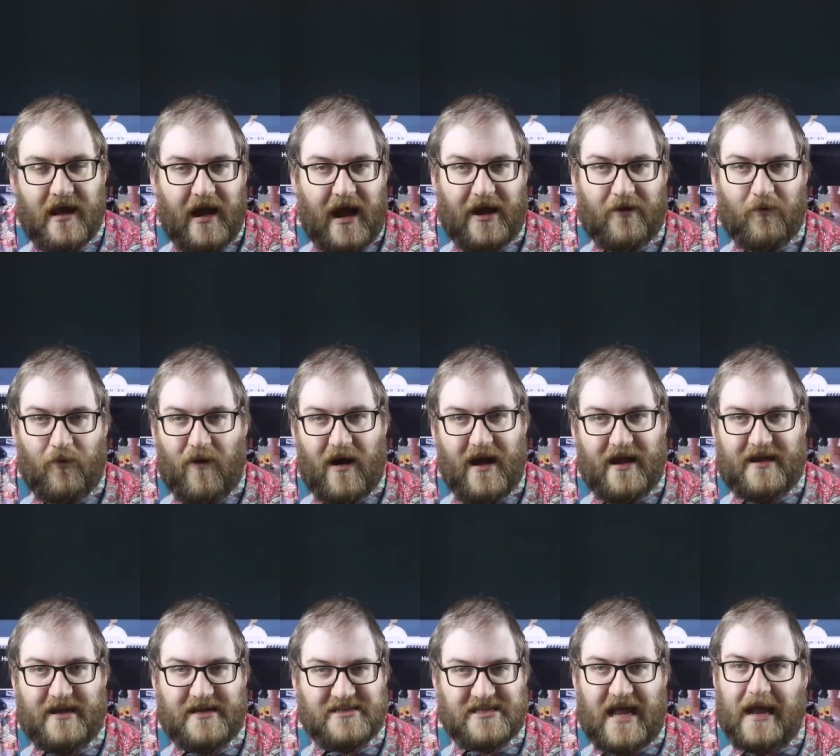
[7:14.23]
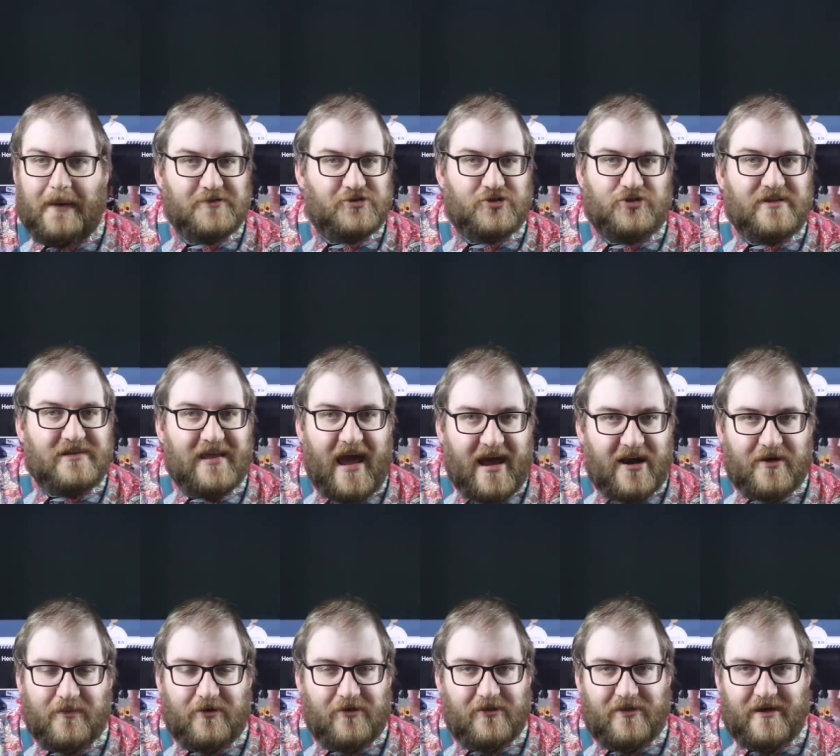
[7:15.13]
and why it's absolutely
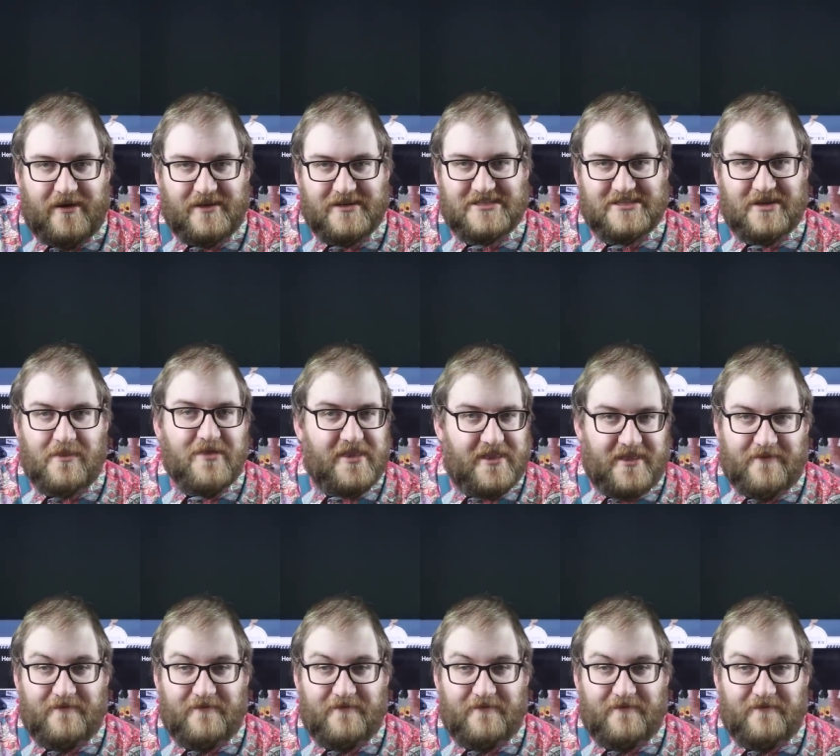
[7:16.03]
terrible that something